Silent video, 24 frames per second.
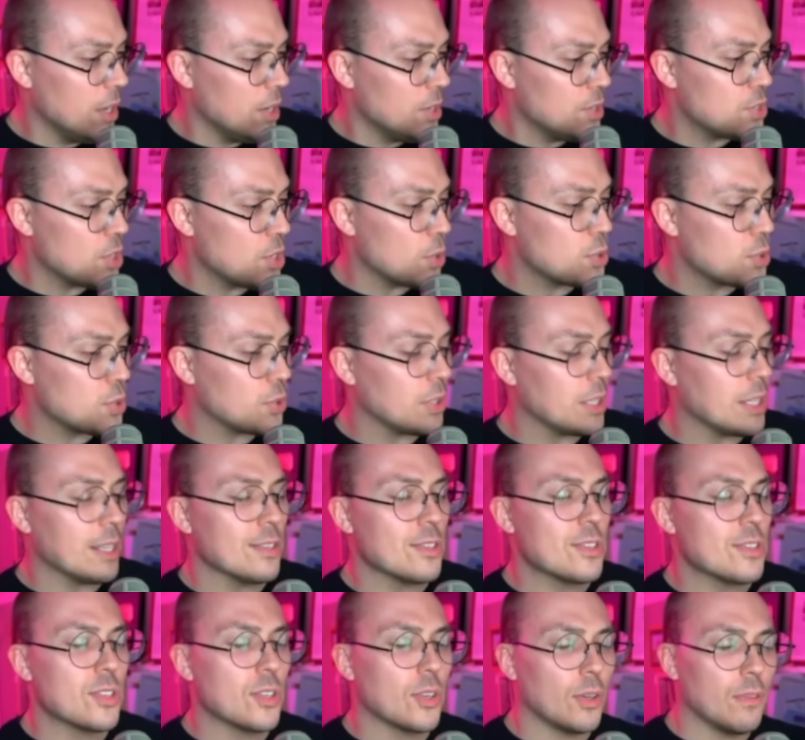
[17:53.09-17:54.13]
socially
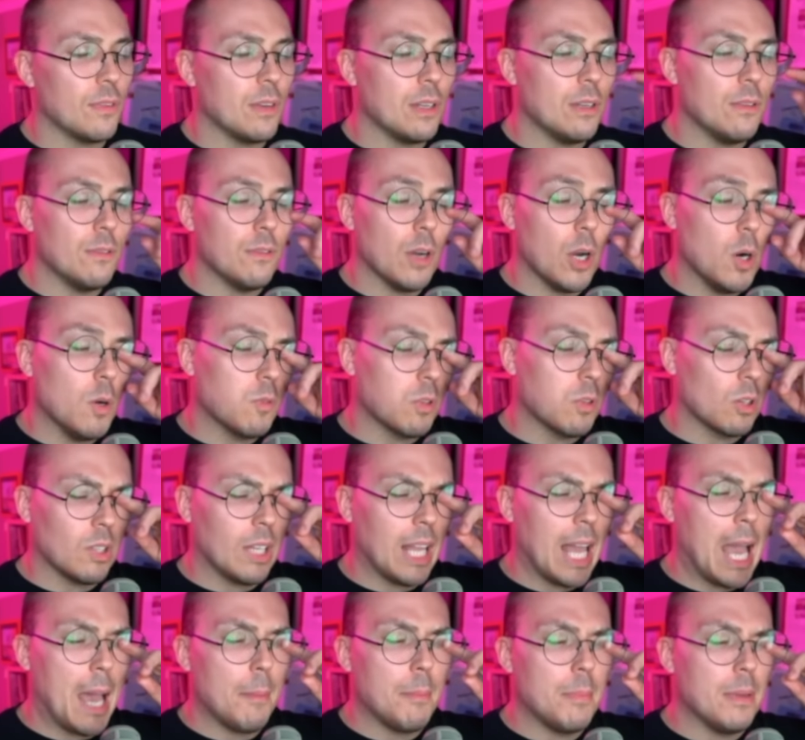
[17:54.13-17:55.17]
conservative
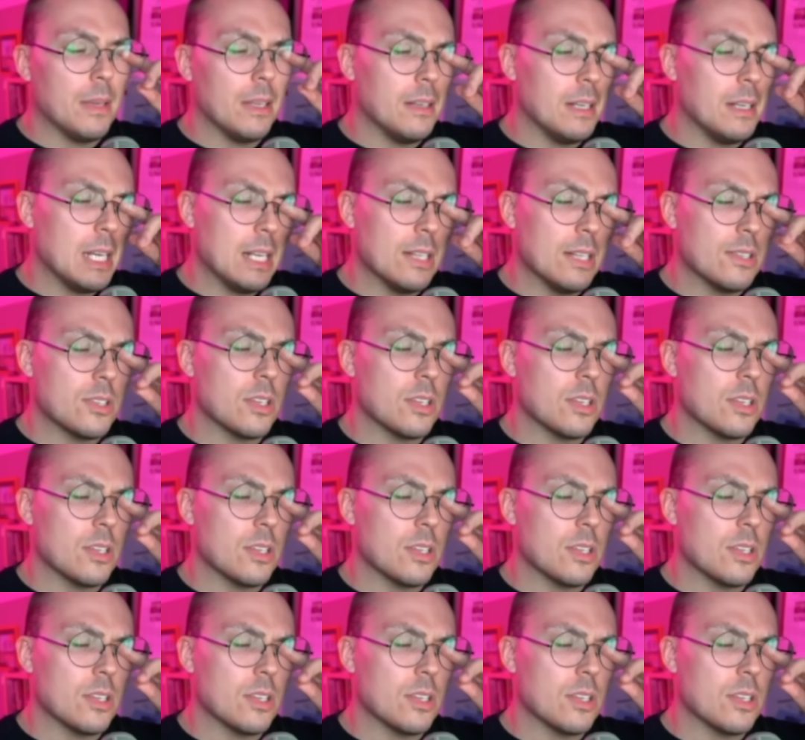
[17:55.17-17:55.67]
overlap in